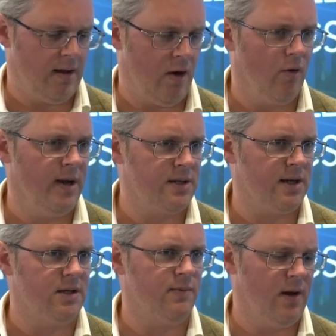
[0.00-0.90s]
that, that all makes
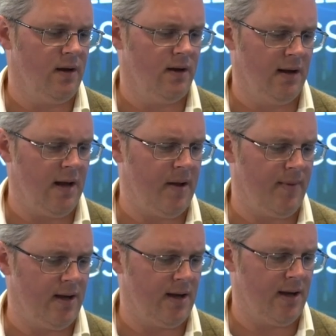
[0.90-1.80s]
sense, but let me
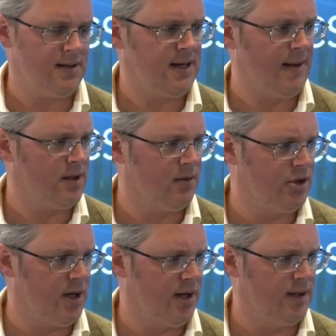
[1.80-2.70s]
be the skeptical
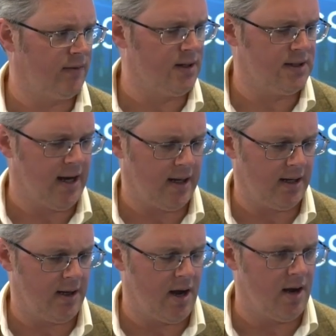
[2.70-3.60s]
journalist for a
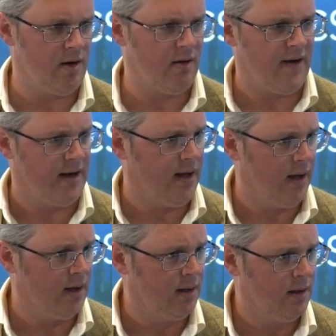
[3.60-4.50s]
sec. Yeah, you're a
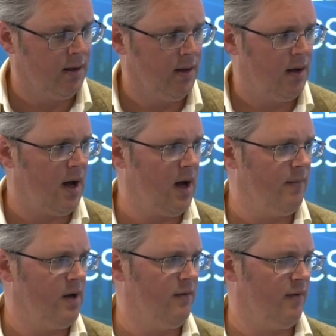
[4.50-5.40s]
vendor, Yep.
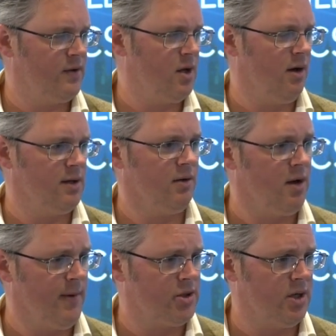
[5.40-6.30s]
Um, you obviously got sort
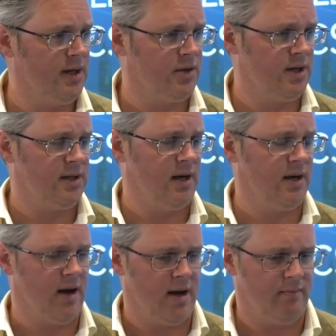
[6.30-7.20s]
of commercial interest
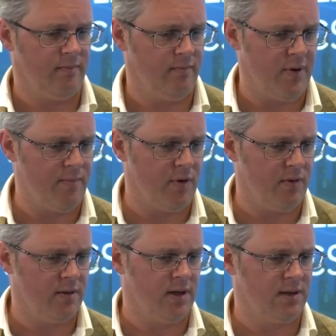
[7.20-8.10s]
in, in
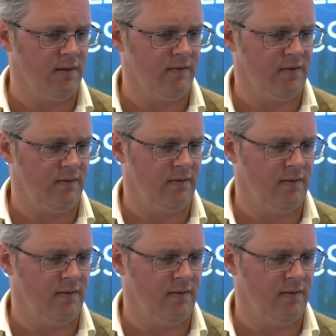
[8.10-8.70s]
people uh, sort of